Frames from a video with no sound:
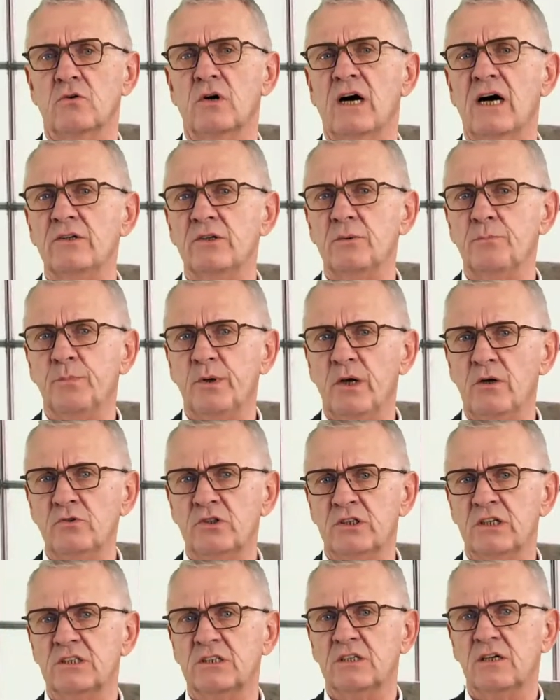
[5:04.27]
goes, how the
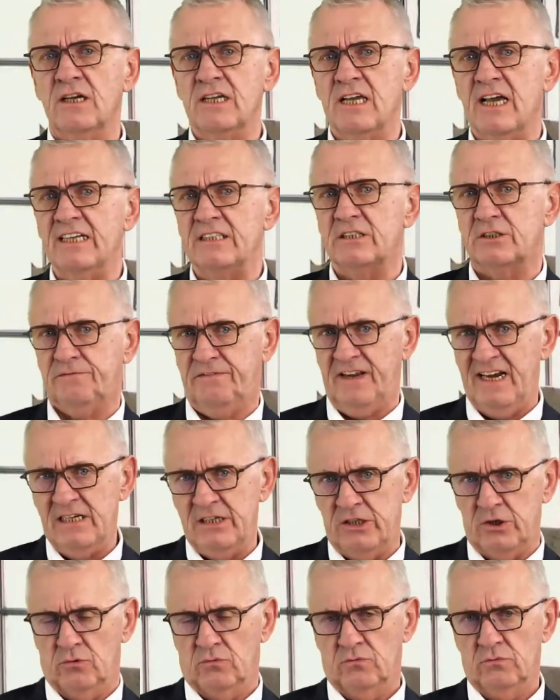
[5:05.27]
process creates
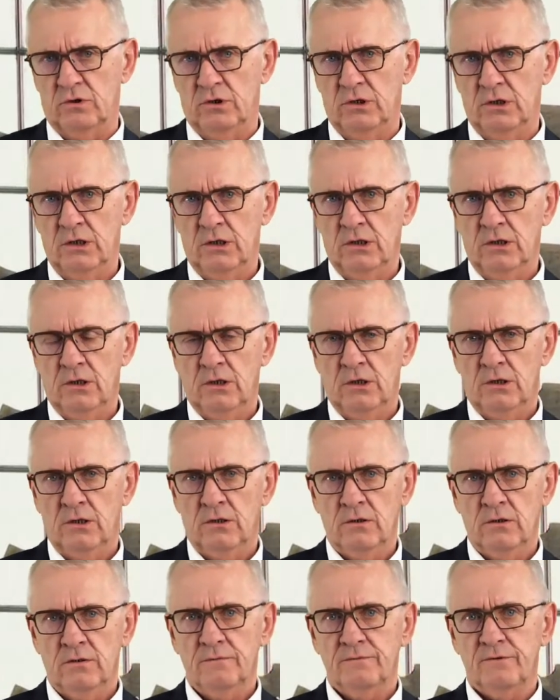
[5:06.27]
value
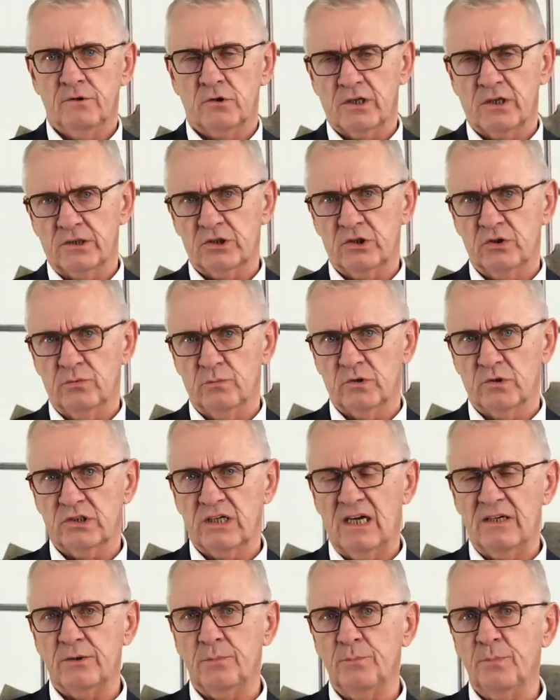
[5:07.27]
for
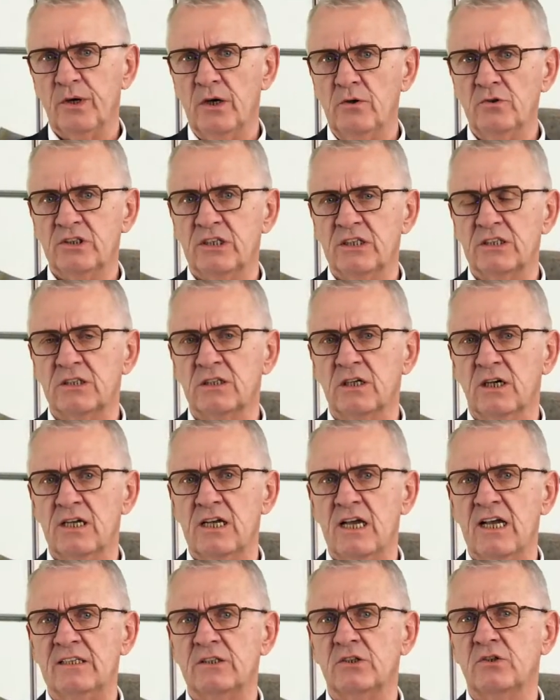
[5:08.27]
customers, how the process
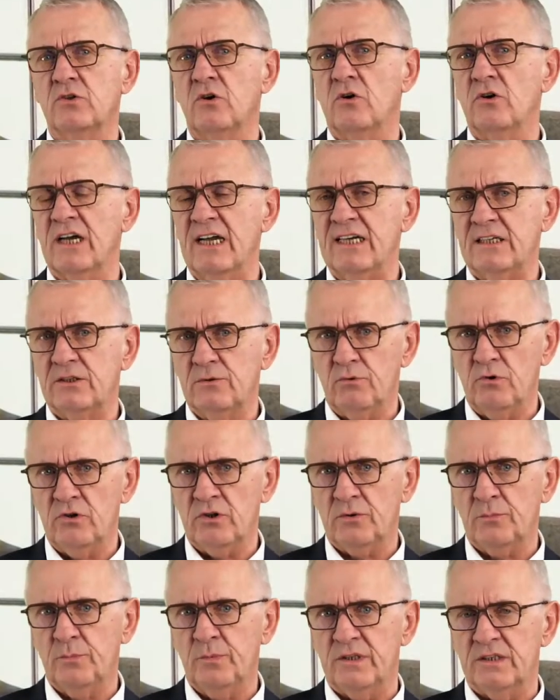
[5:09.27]
creates correct
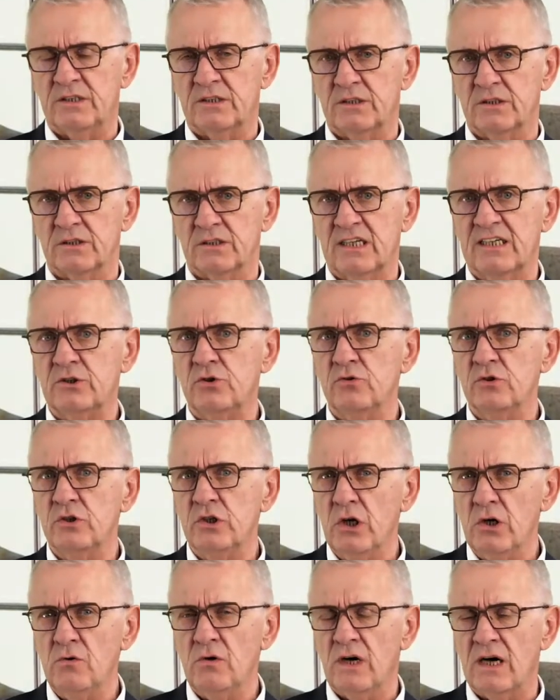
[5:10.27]
workpieces. They should
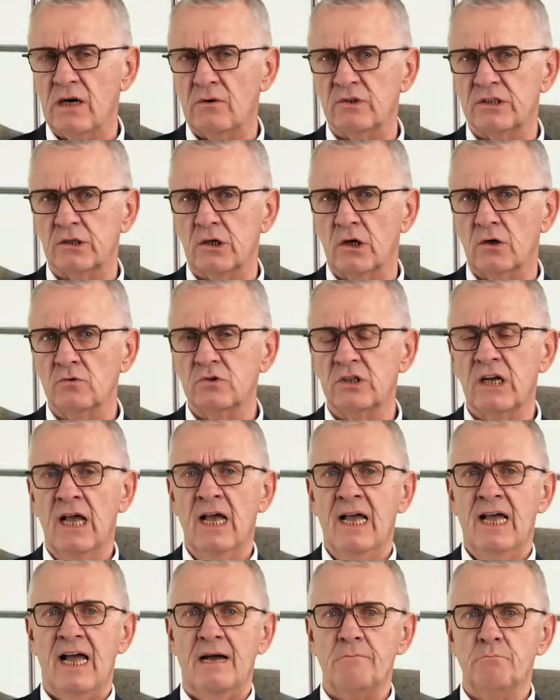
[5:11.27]
know how it goes,
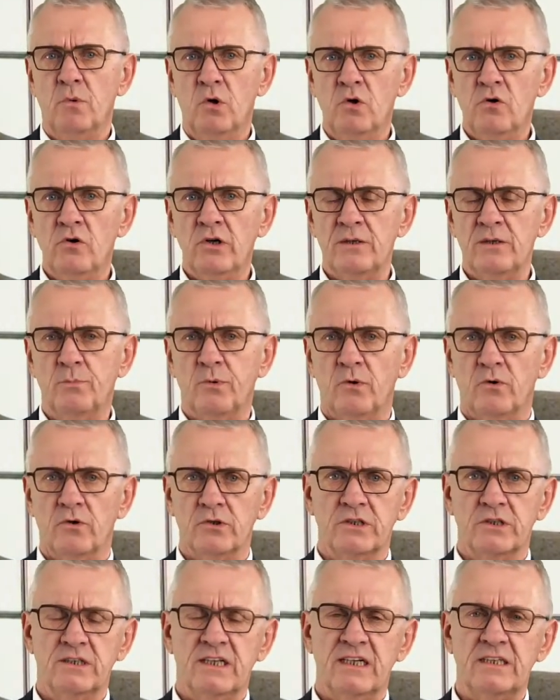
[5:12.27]
and more
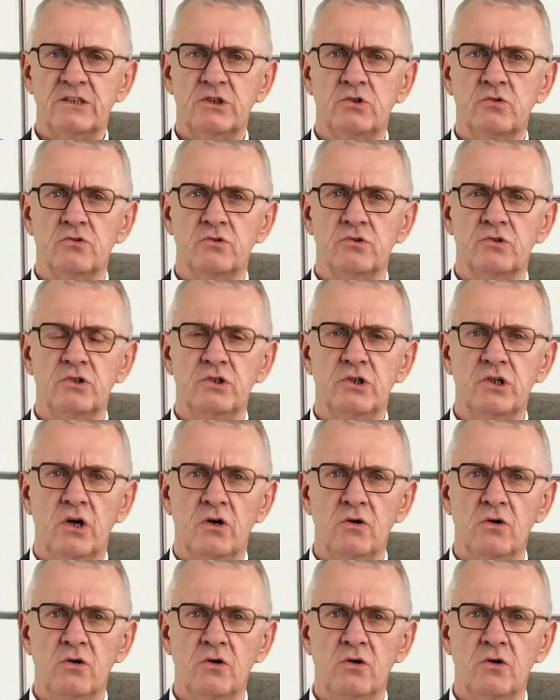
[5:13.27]
important, they should